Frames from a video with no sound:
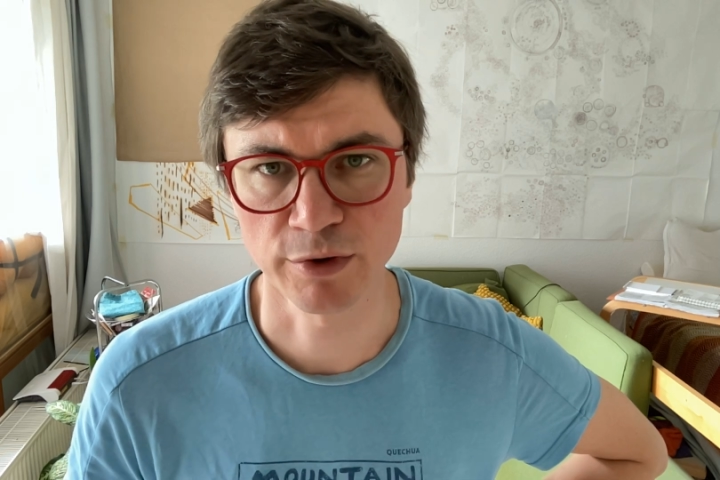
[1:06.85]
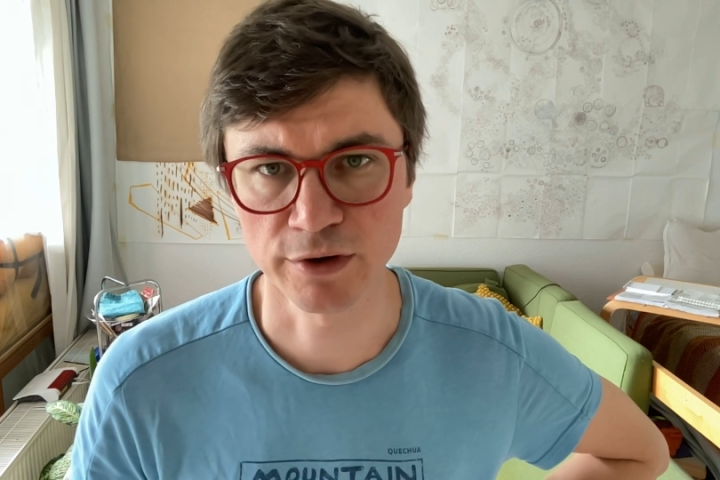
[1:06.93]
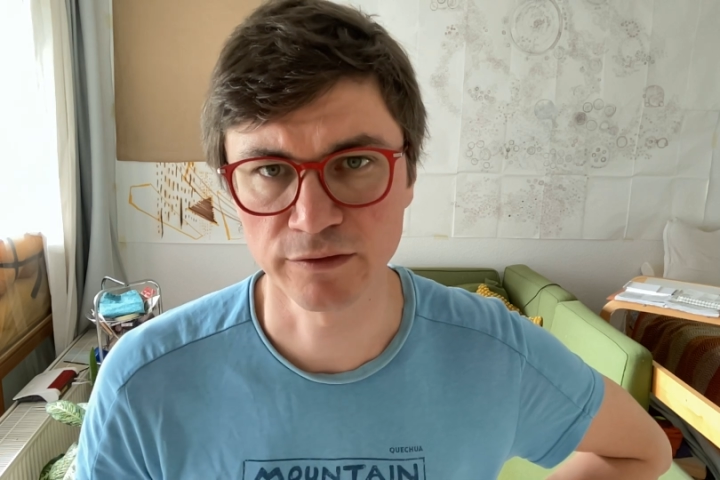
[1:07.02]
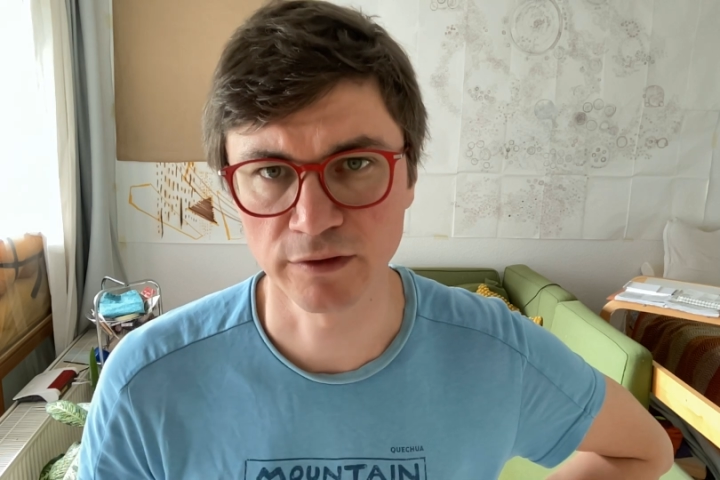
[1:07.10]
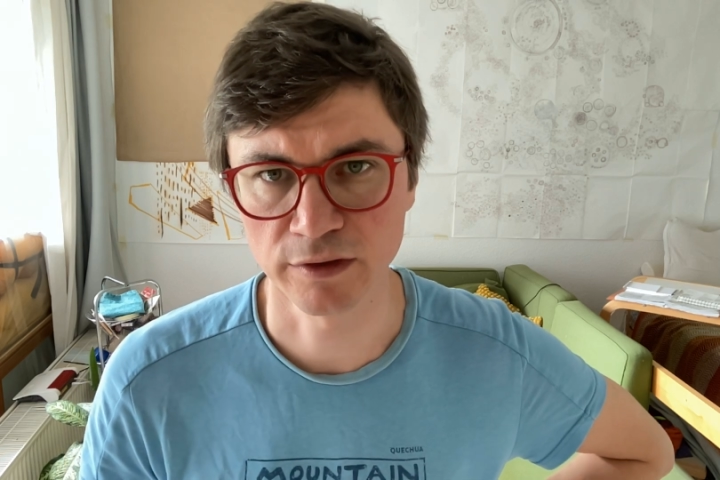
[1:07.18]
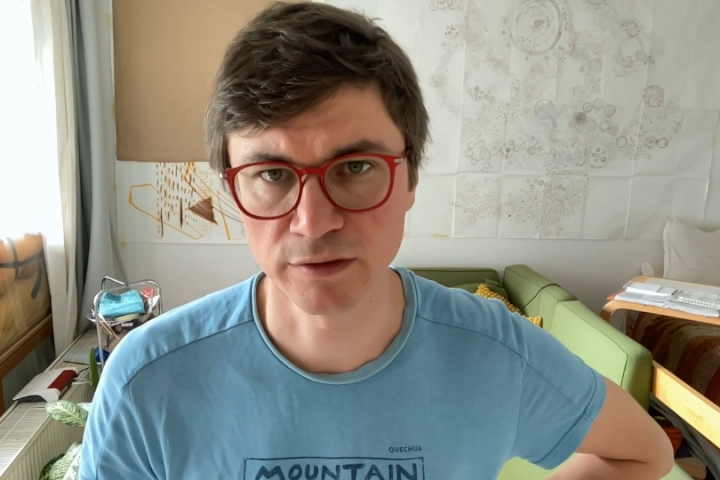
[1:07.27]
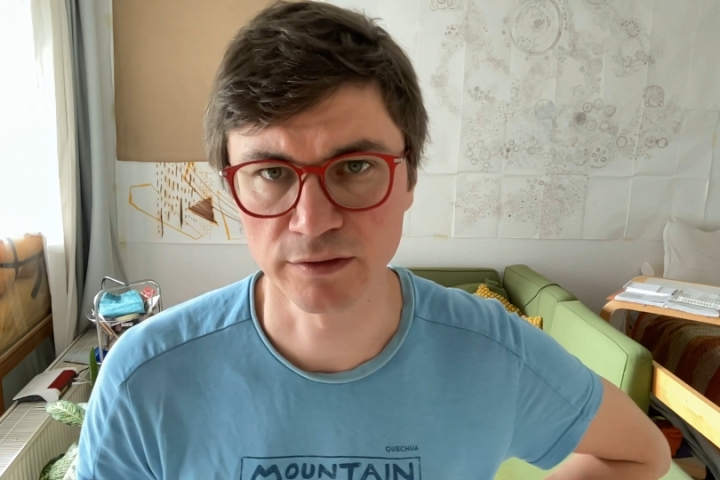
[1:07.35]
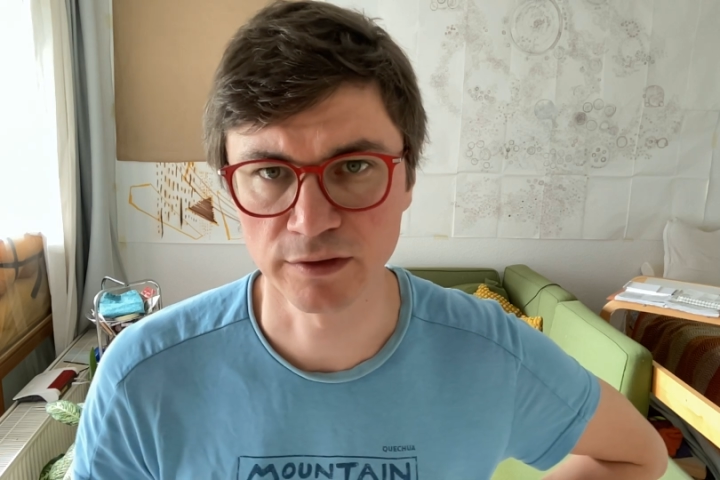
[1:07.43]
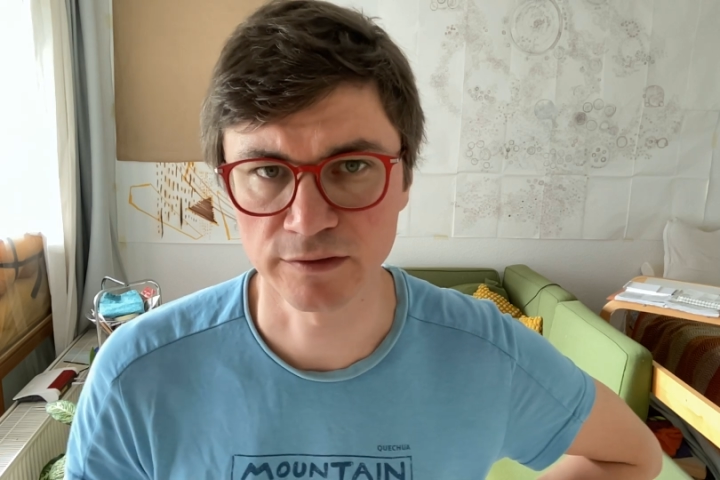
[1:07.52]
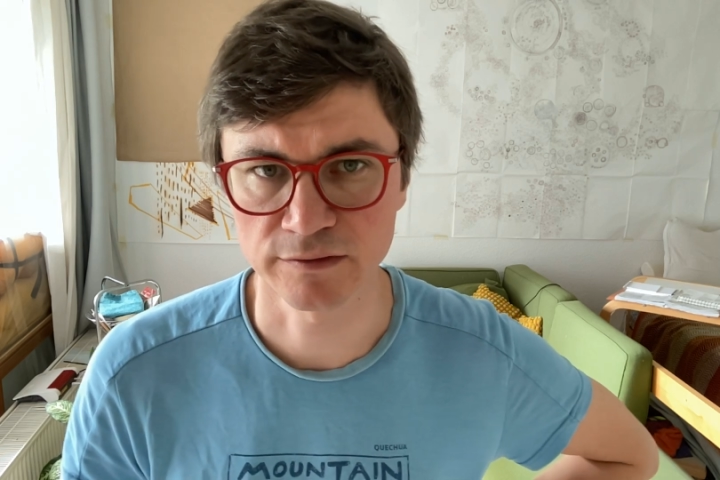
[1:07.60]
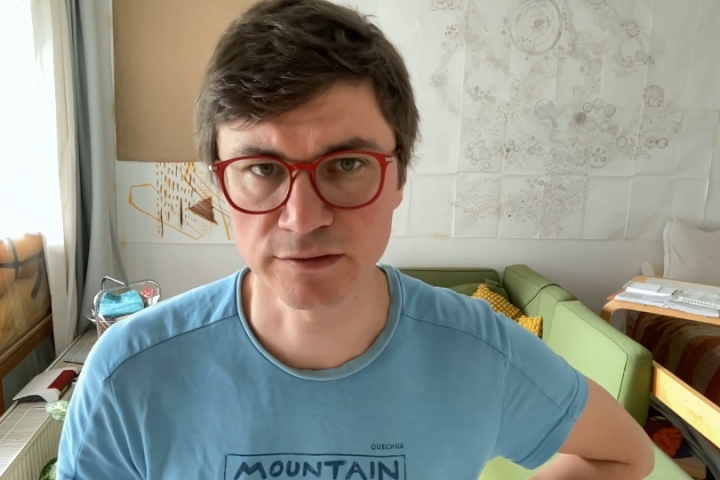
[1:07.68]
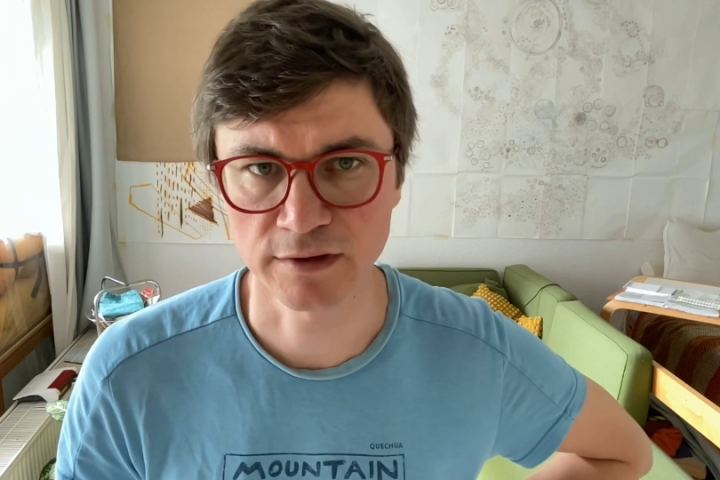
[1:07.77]
Persecuting
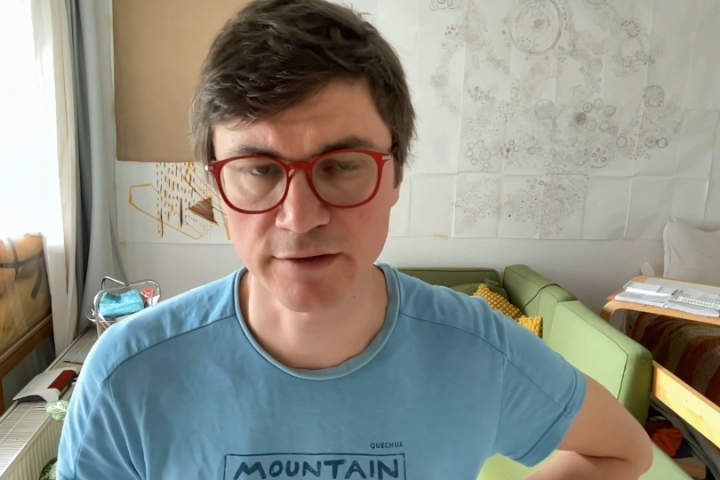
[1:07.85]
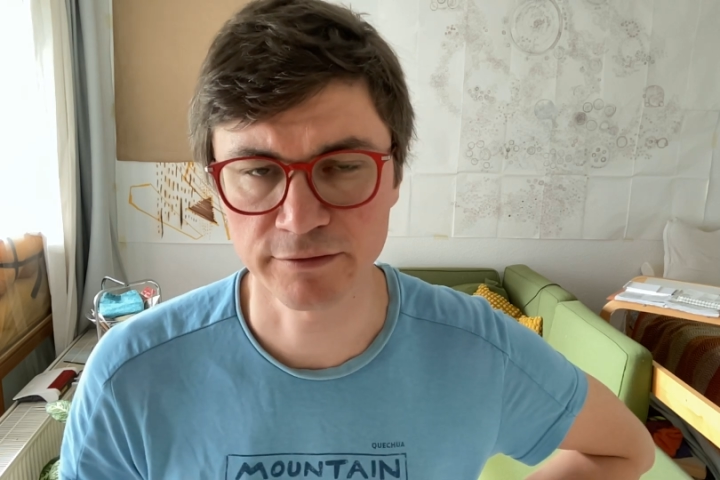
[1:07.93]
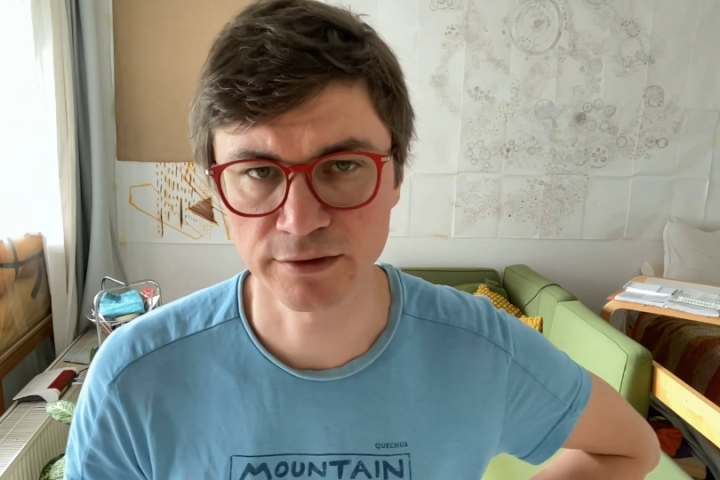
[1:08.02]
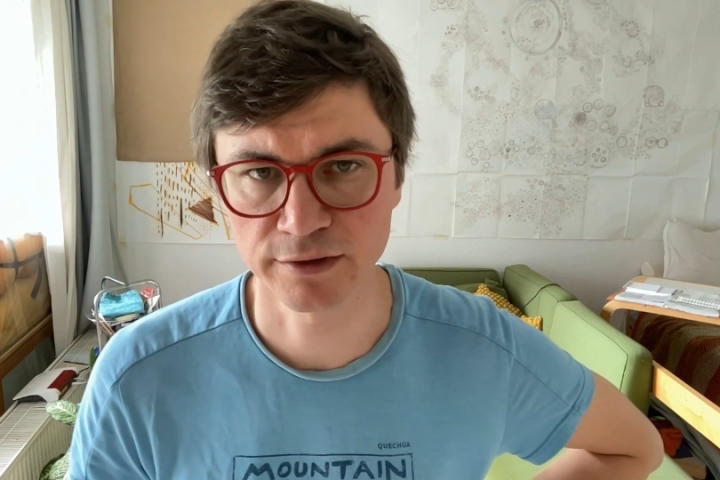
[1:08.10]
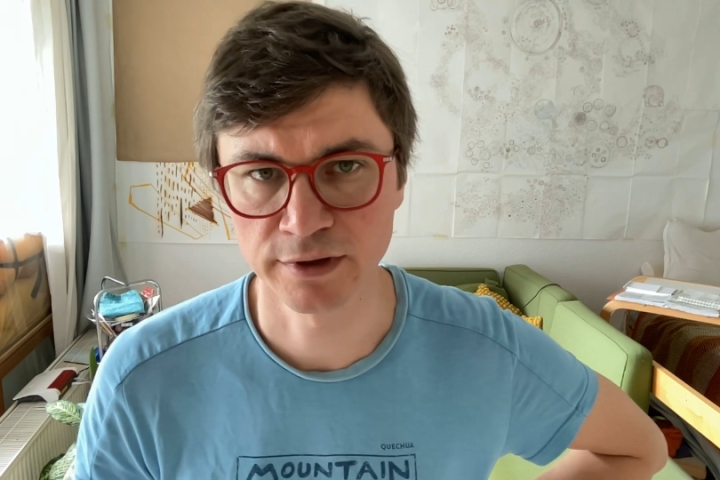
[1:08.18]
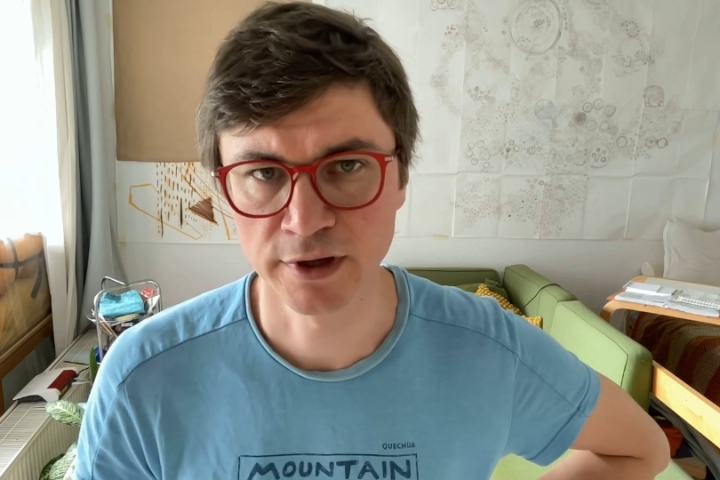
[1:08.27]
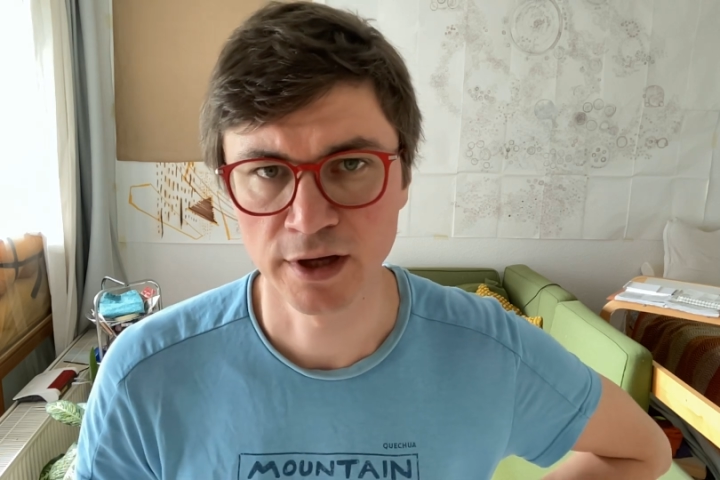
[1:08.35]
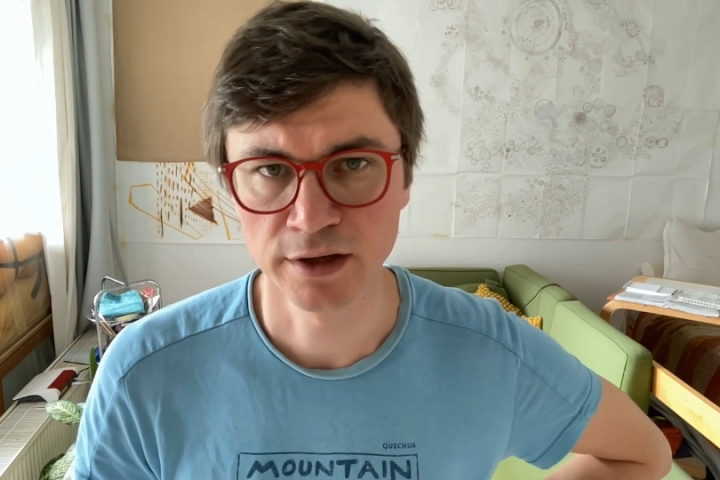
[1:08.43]
is never